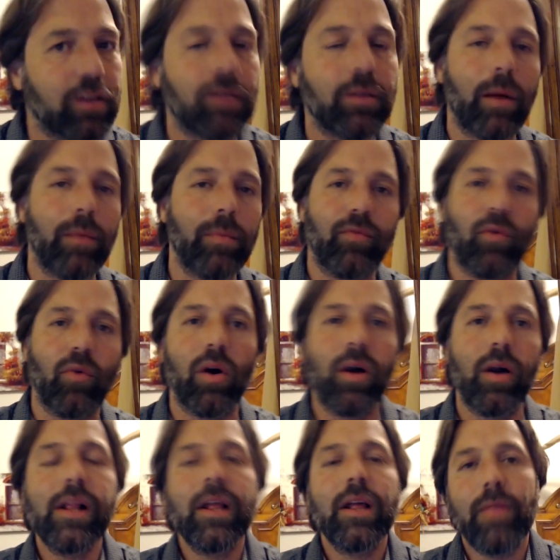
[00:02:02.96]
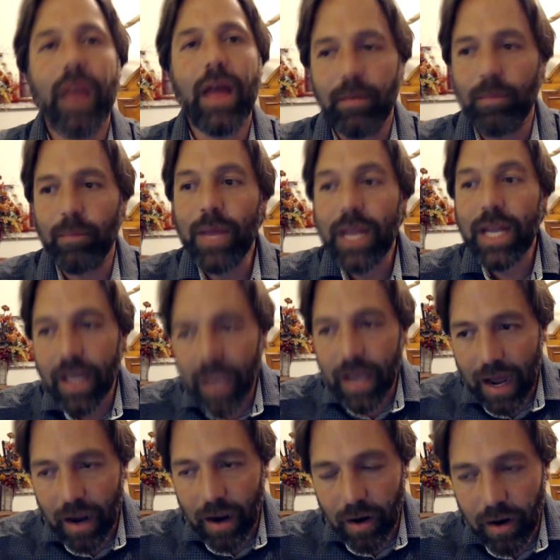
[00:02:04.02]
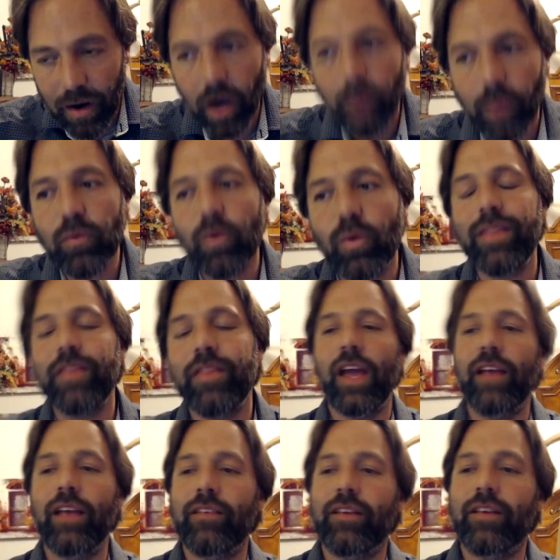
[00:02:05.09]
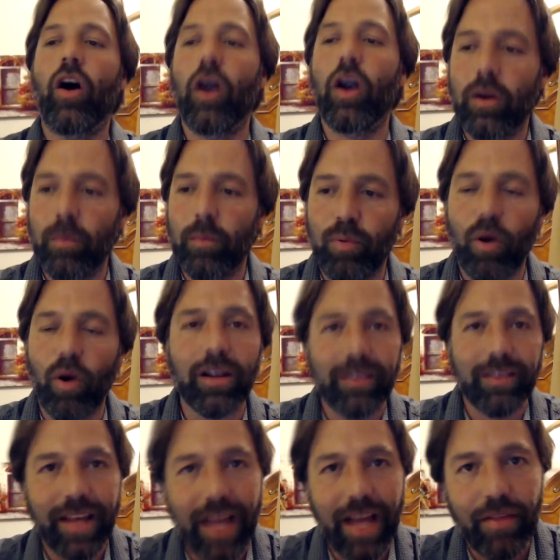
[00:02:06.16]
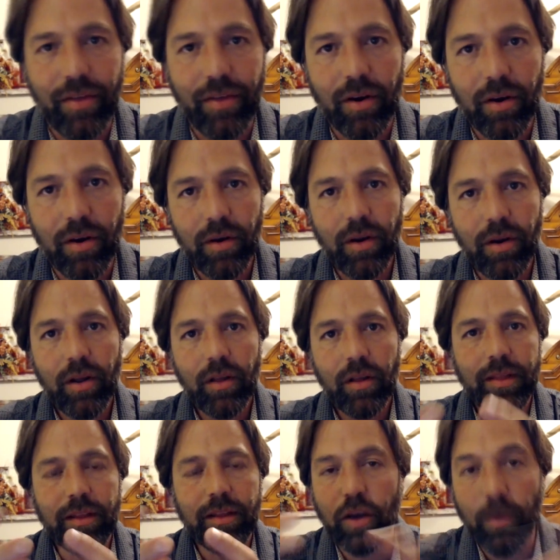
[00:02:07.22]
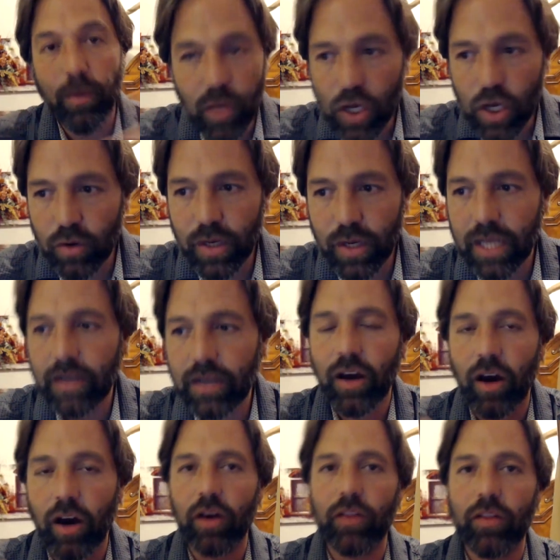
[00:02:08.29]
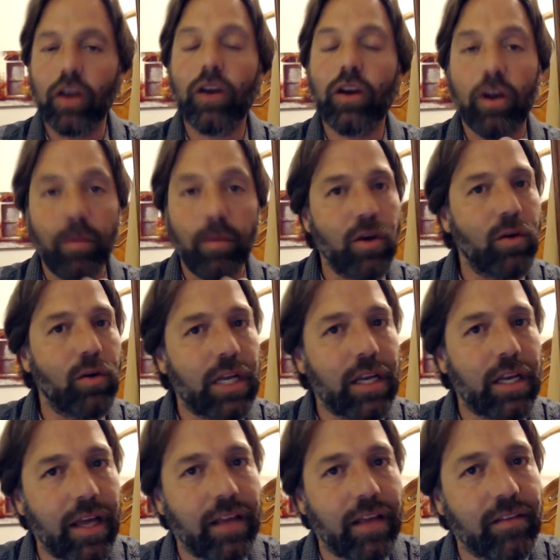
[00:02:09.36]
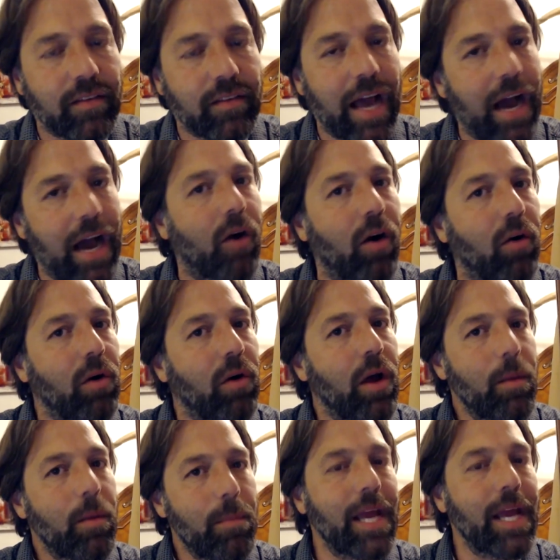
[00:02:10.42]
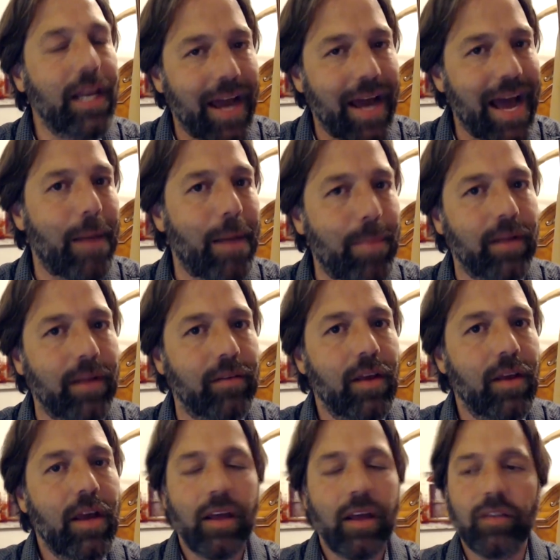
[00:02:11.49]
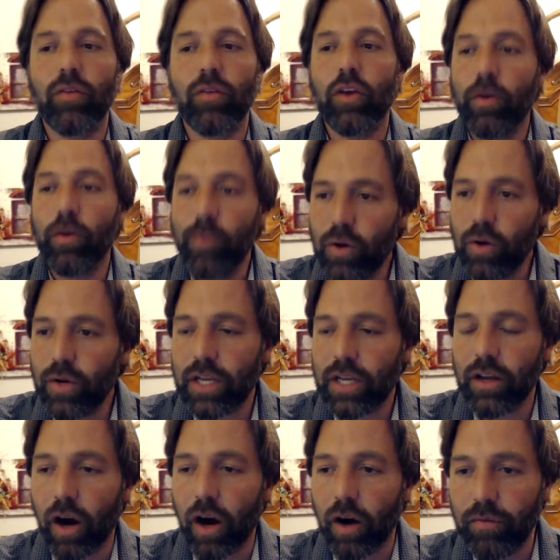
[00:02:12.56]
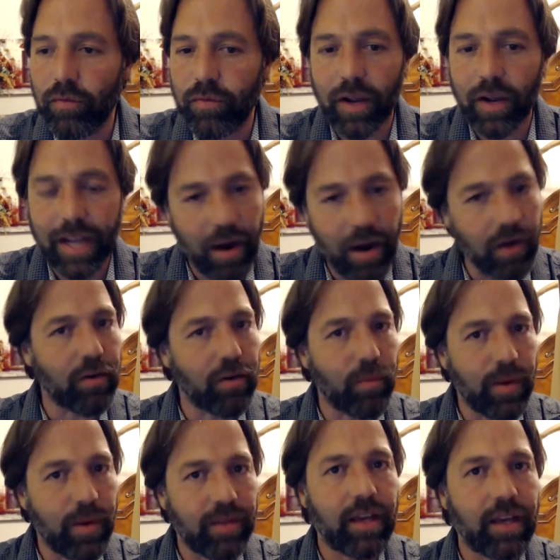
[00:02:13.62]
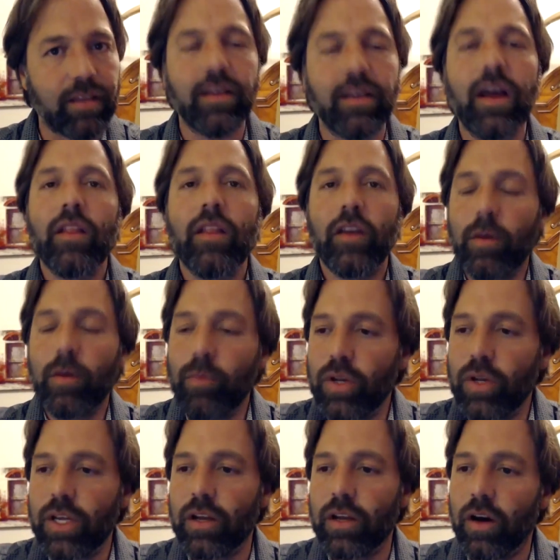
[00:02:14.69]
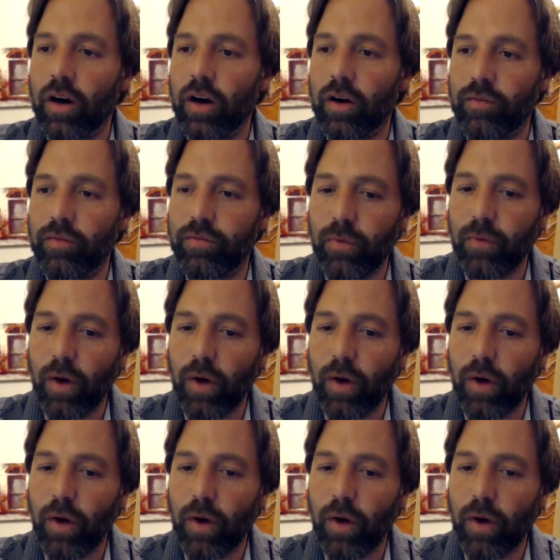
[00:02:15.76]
about before, that meaning comes when things are brought together. The communion is how meaning happens. And so the communion of characteristics, the communion of